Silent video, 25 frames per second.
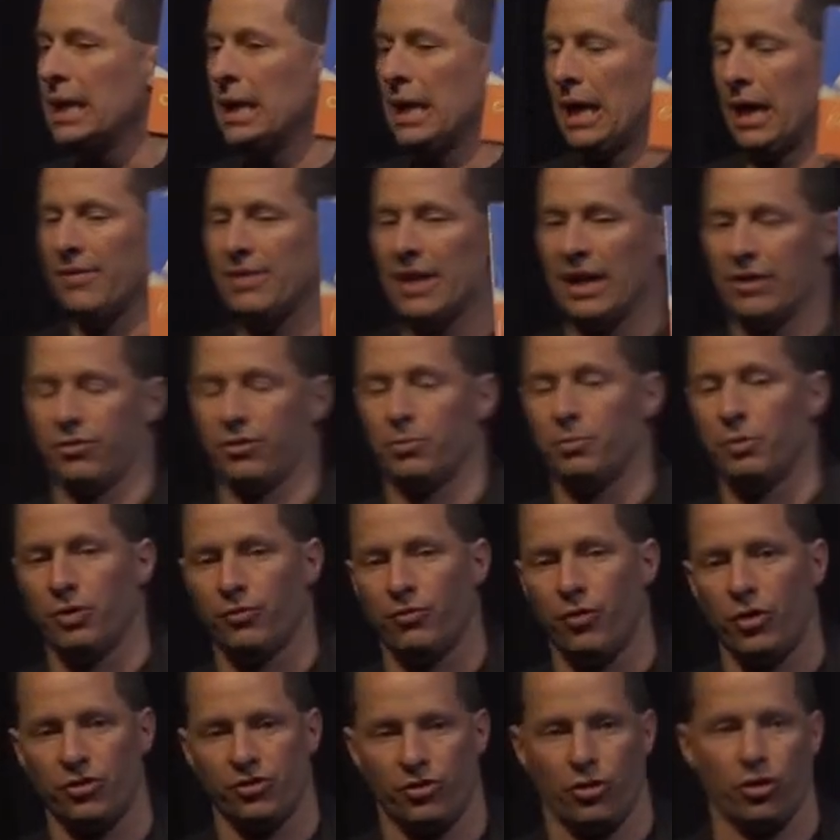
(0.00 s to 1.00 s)
and that's the book
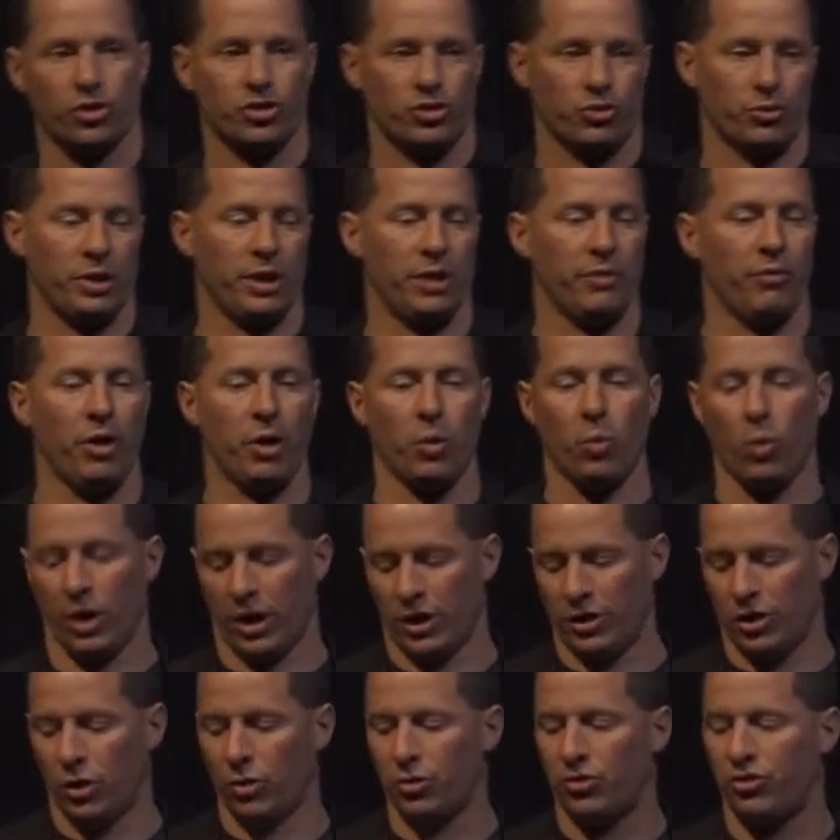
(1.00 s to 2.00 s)
Voices of Courage. We're going to give away 1
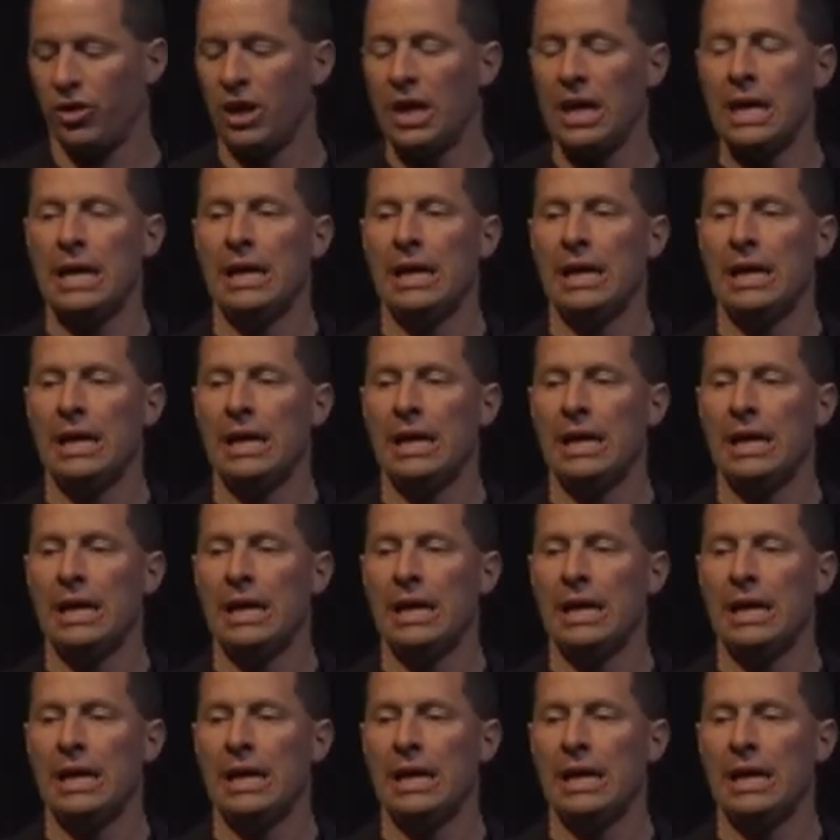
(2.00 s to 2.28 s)
of those.